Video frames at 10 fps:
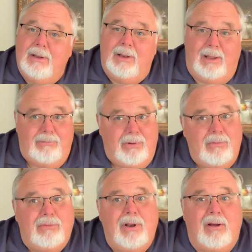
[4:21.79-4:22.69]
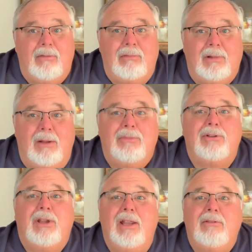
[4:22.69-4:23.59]
let folks know. I'm
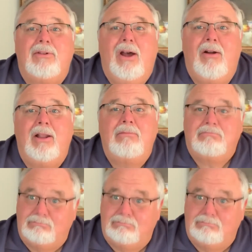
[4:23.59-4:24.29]
just getting started,